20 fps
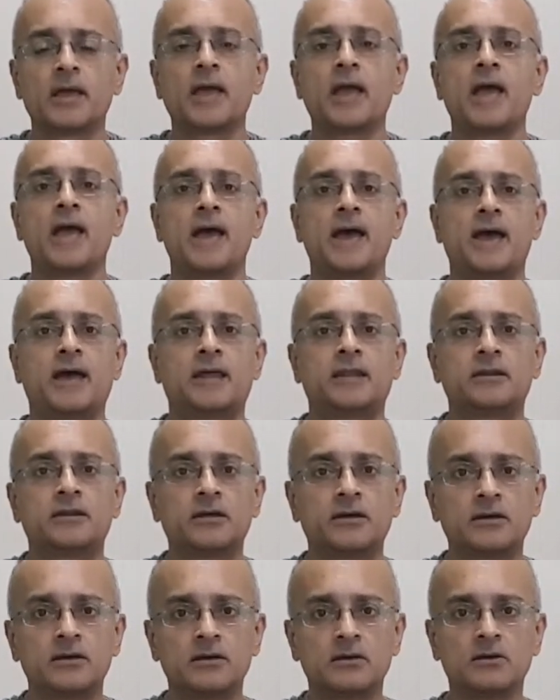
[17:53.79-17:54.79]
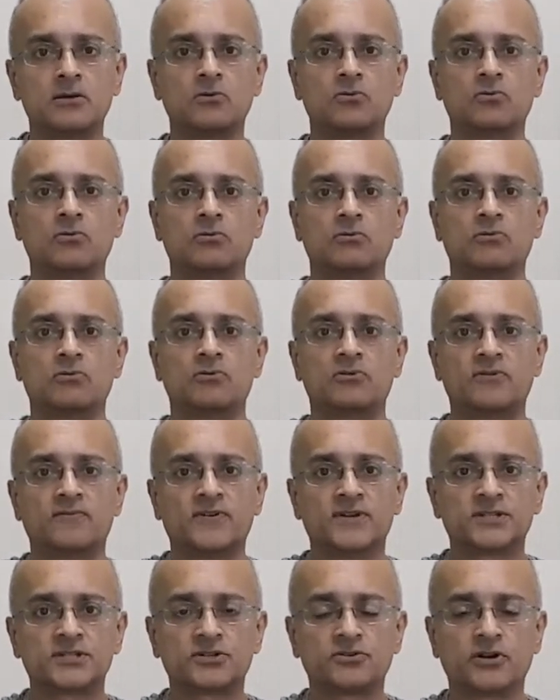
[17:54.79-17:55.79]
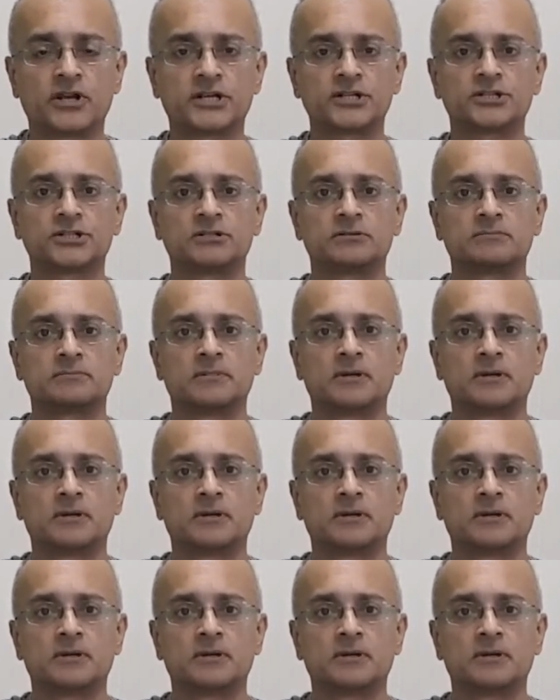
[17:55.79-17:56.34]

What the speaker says: and reverse direction.